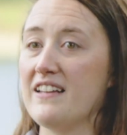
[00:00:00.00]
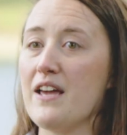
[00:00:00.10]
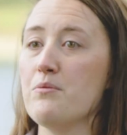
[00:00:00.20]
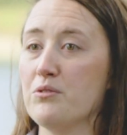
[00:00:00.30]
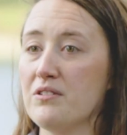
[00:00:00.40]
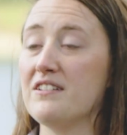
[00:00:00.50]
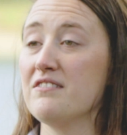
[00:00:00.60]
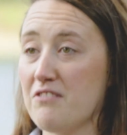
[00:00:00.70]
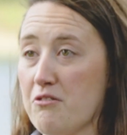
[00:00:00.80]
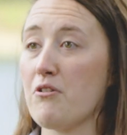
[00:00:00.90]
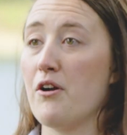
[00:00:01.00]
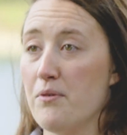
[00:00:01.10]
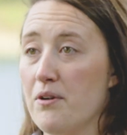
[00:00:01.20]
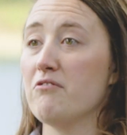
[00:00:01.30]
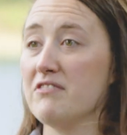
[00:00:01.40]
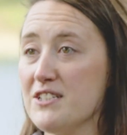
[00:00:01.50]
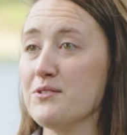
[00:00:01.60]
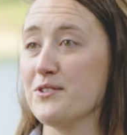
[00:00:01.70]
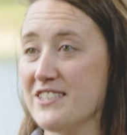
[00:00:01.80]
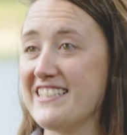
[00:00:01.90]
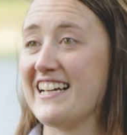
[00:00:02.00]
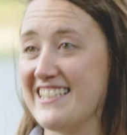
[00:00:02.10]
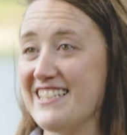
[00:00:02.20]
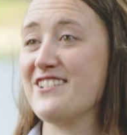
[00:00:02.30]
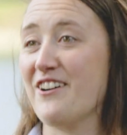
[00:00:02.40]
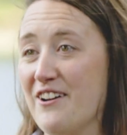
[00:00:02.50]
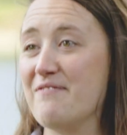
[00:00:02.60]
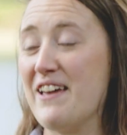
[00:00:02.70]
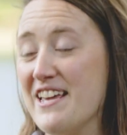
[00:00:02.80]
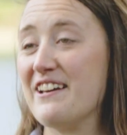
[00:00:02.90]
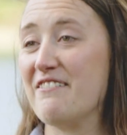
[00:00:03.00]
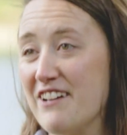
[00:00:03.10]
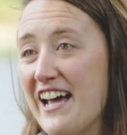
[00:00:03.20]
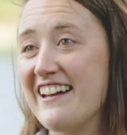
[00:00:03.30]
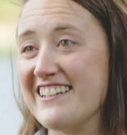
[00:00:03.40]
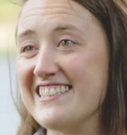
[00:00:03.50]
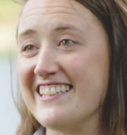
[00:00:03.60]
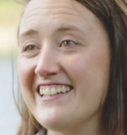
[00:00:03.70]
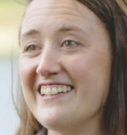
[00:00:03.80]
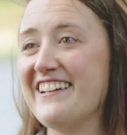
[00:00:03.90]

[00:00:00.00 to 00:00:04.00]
they will throw resources at it to try and make it a reality.